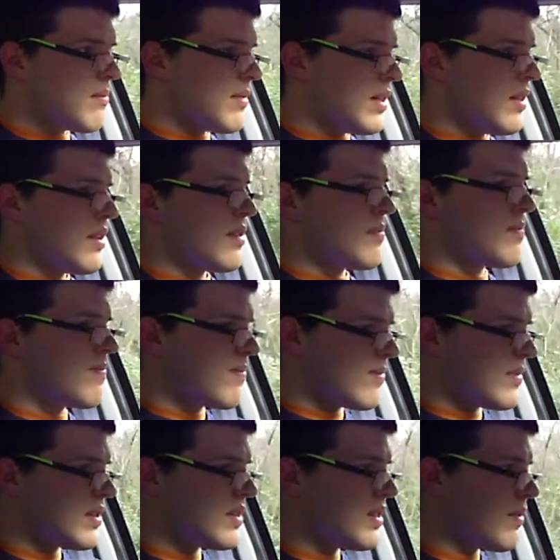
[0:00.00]
and that
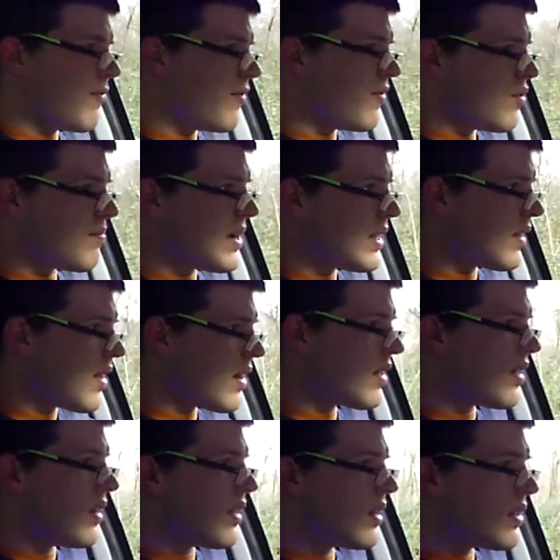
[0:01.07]
some of you might like
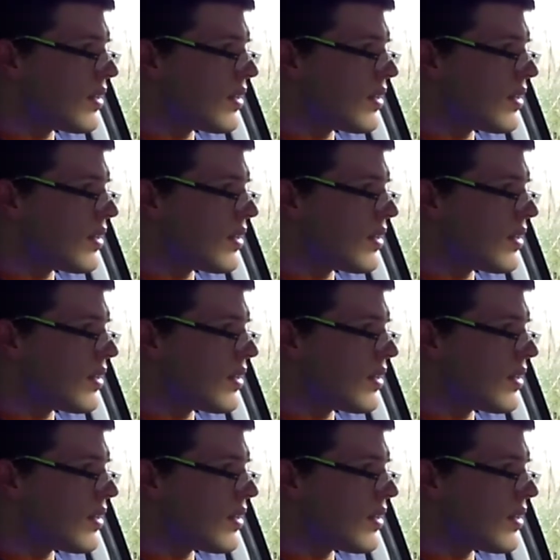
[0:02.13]
that.